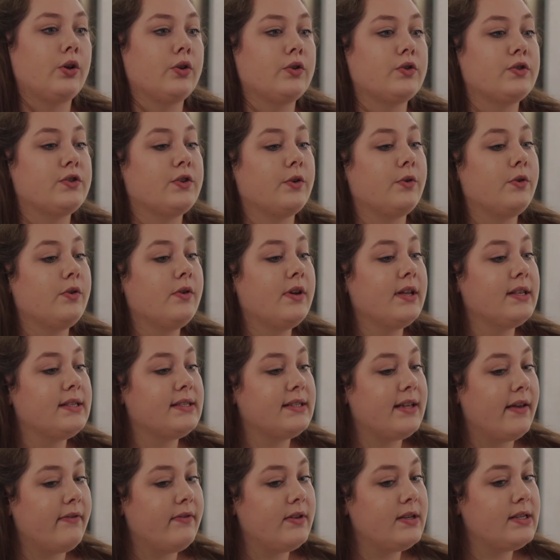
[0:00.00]
So you get
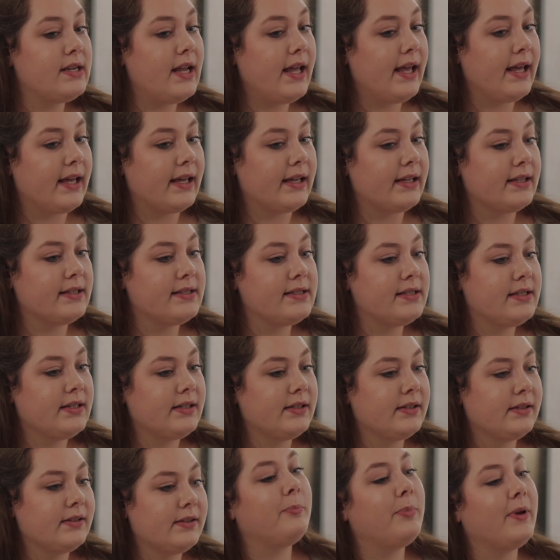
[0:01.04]
seven days,
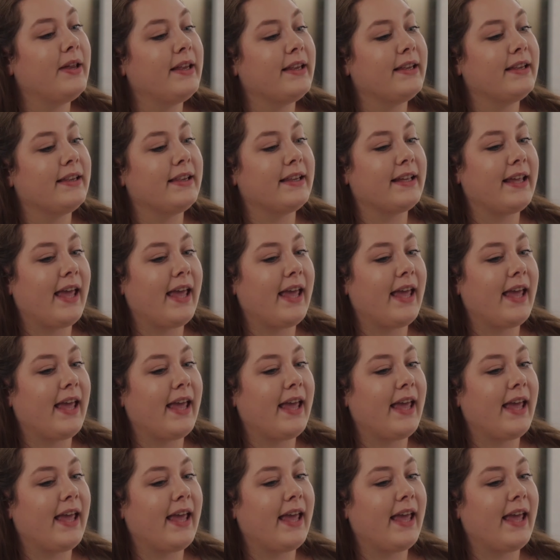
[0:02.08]
but the